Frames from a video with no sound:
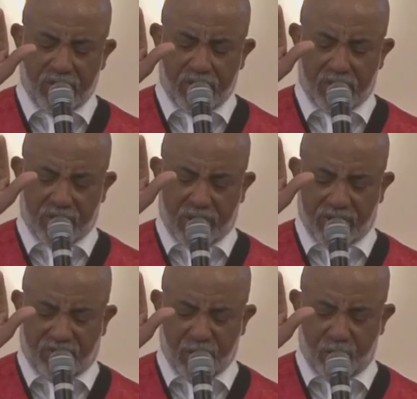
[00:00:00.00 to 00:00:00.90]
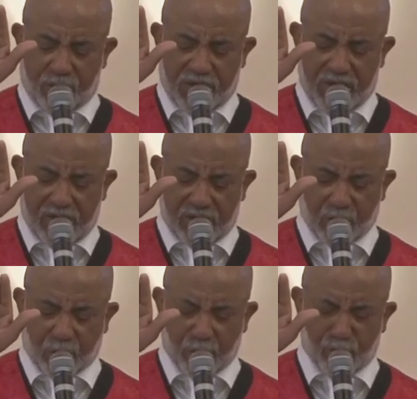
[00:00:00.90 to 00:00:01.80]
and give you
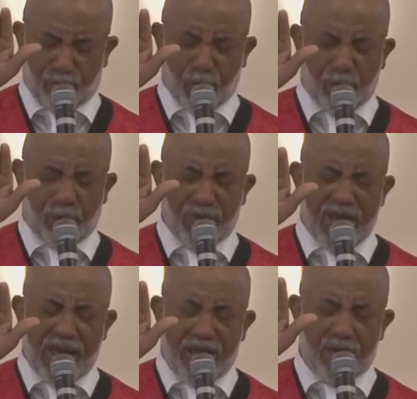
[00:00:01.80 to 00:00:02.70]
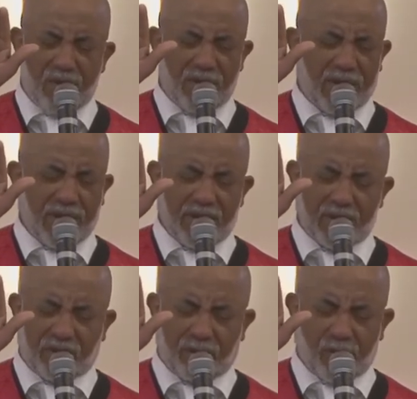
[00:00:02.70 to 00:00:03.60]
peace both now,
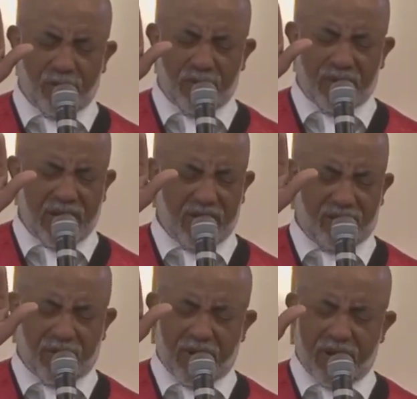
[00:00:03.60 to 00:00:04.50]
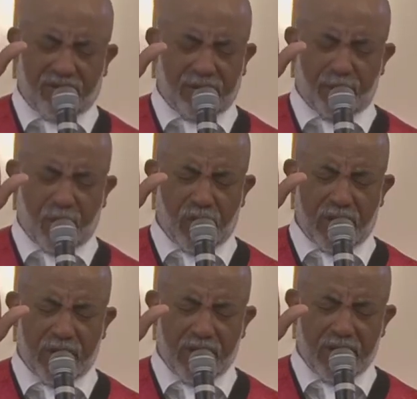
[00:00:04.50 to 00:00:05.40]
henceforth, and
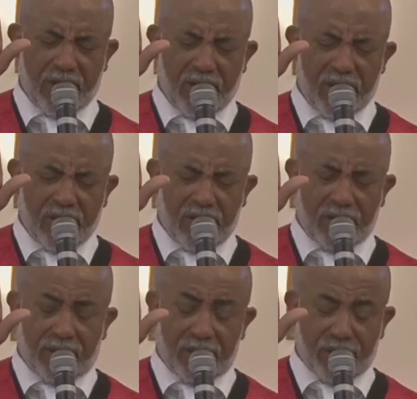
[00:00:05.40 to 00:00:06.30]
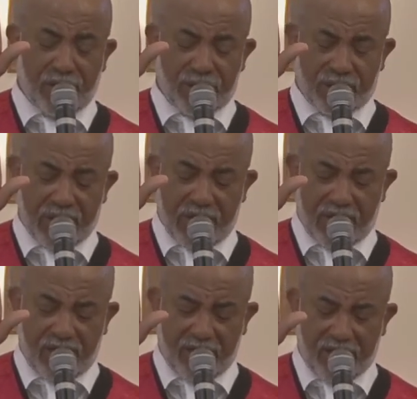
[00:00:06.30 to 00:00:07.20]
forevermore. Let the church say,
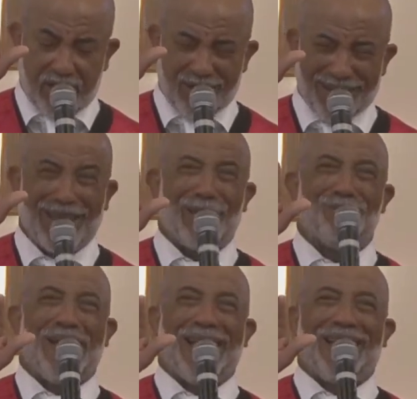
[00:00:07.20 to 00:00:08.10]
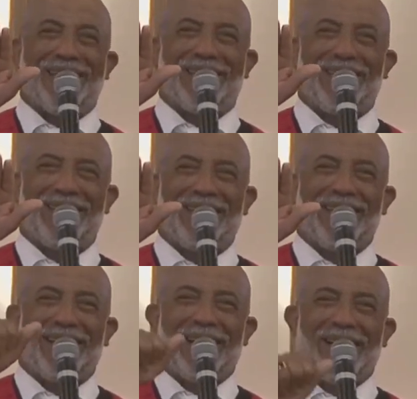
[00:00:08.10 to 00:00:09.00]
Amen
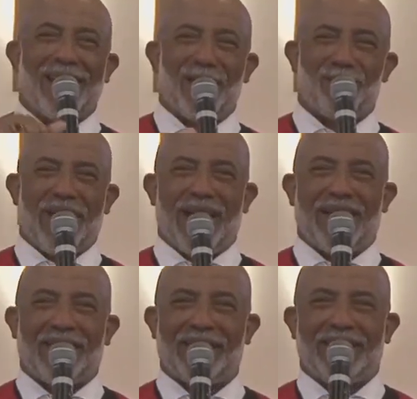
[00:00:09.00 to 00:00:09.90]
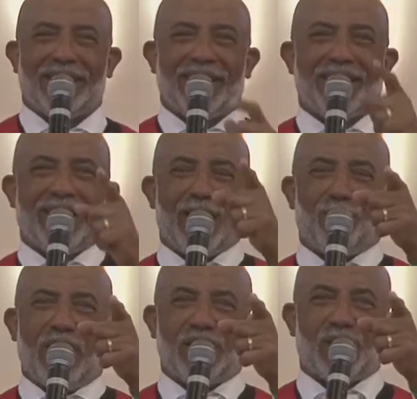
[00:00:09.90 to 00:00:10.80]
and amen. God
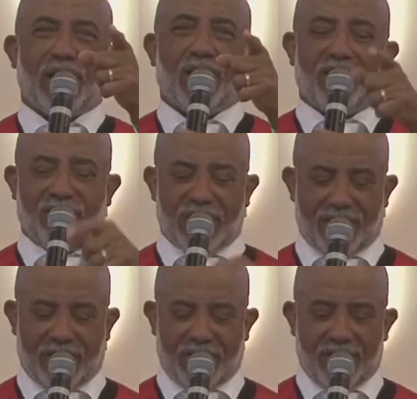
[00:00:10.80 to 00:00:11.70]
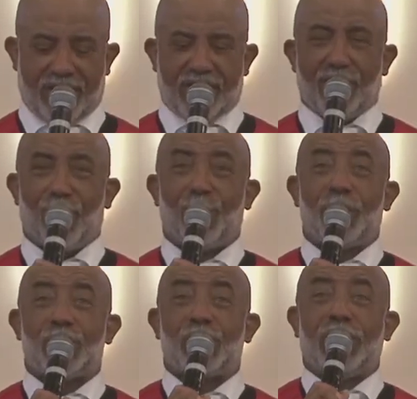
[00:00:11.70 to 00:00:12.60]
bless you. I love you. Hope
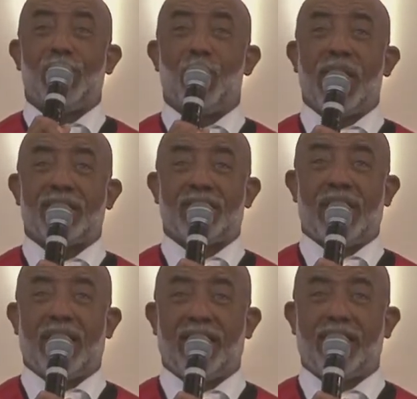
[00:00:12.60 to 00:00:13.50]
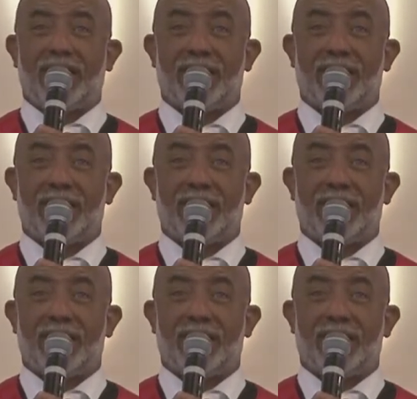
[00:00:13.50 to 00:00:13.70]
to see you Wednesday.